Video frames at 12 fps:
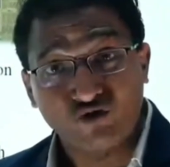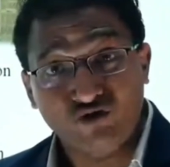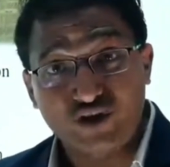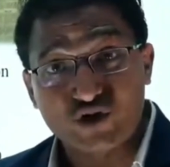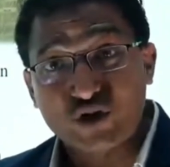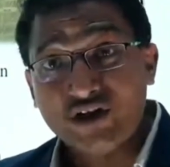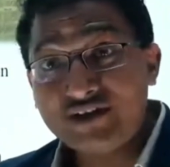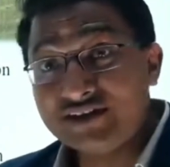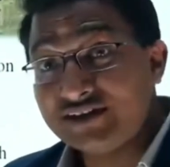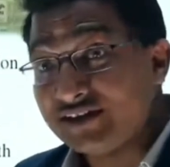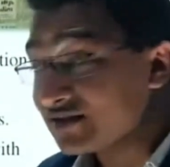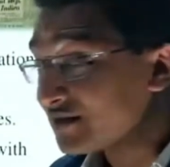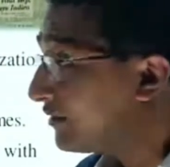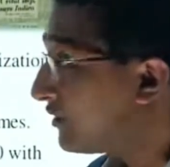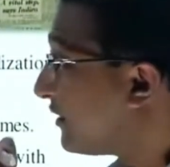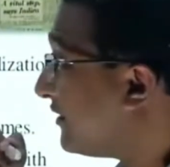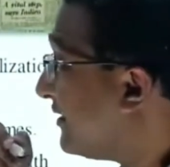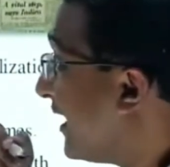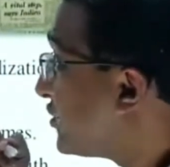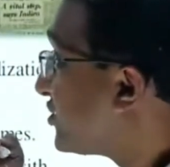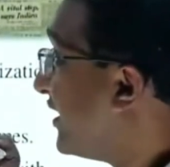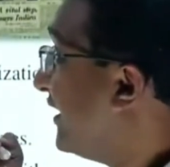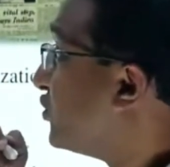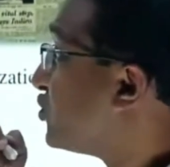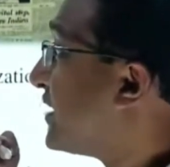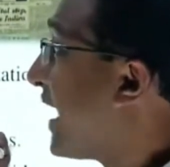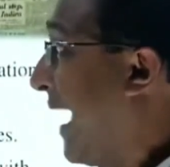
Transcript: on which the nationalization